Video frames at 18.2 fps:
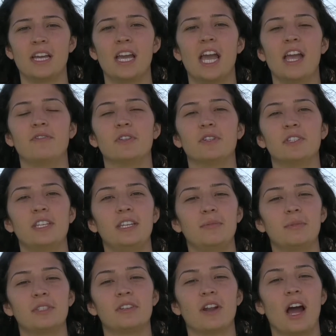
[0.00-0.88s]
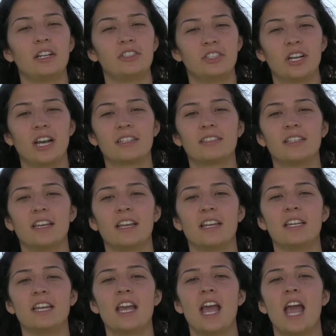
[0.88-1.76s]
If your team is not checked
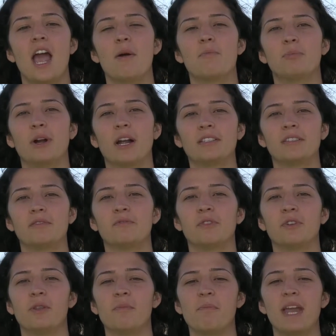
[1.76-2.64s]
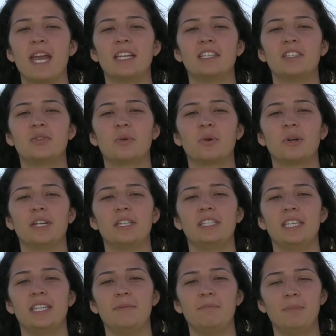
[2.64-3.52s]
in and present for the mandatory
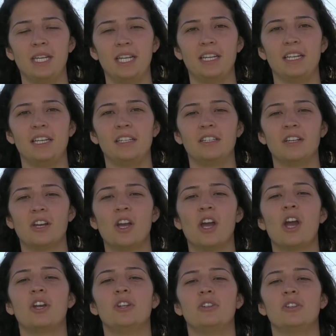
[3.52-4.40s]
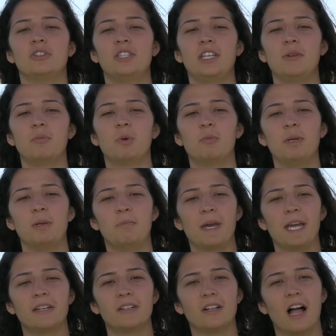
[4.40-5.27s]
team meeting, your team will be
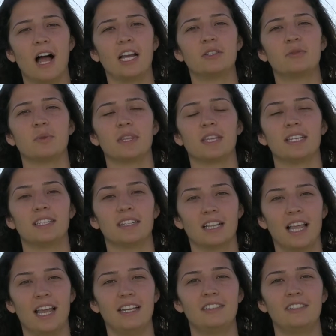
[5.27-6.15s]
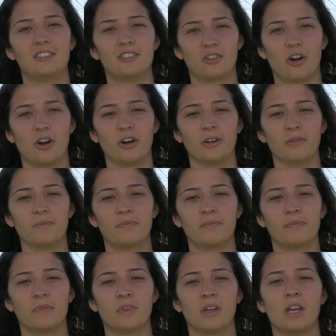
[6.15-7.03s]
penalized with a delayed start.
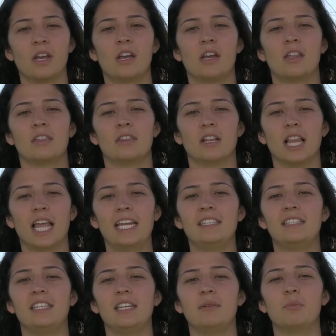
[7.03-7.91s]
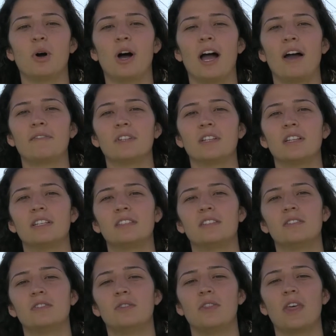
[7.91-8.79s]
The late team will have to
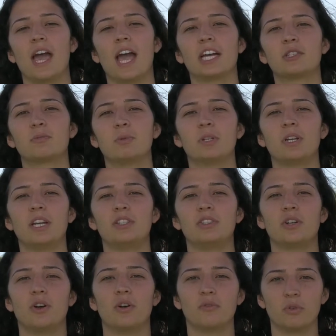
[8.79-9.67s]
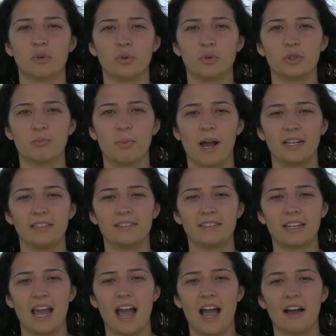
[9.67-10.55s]
listen to the explanation of rules by
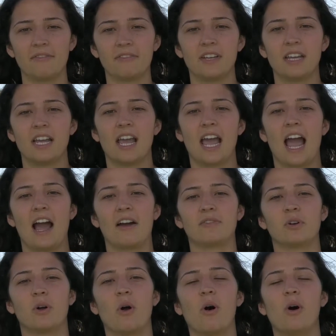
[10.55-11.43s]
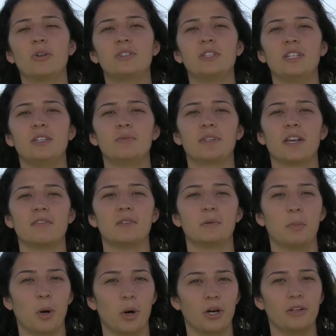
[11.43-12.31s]
staff after all teams have
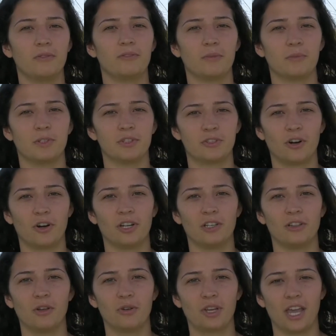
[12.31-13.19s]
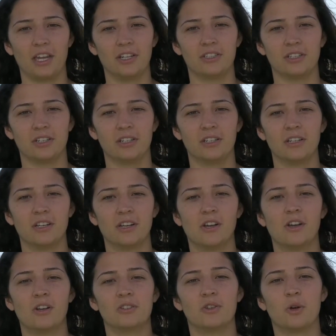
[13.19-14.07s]
departed from the starting location.
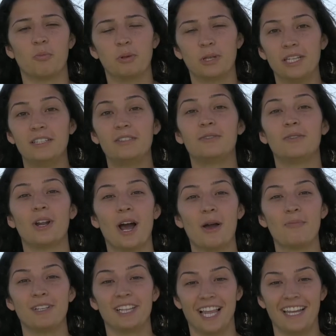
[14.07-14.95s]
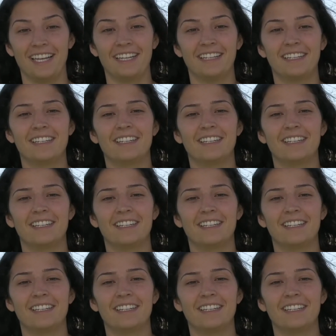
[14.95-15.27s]
So please do not be late.